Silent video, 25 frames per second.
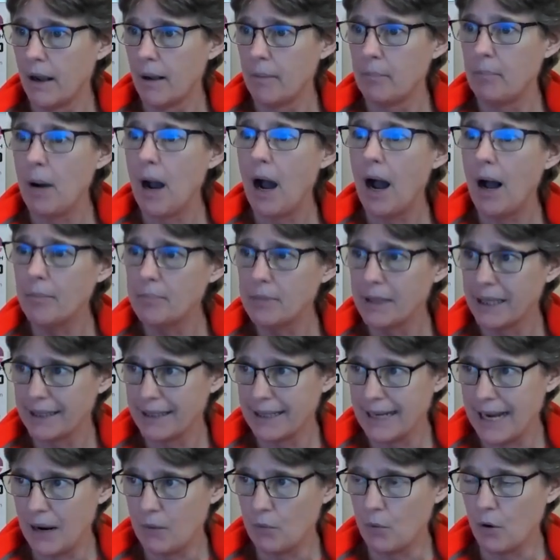public
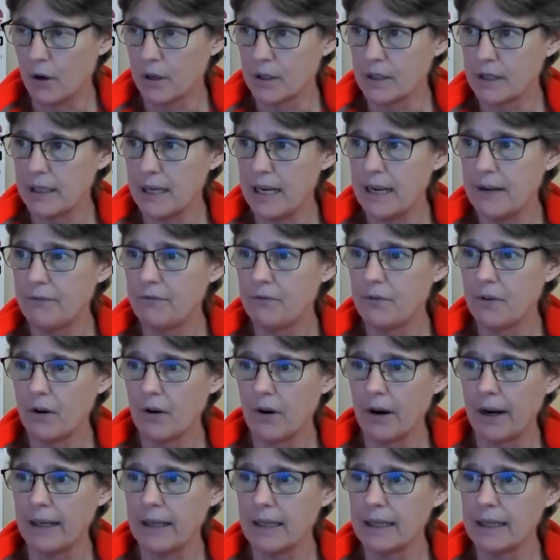networks. All right,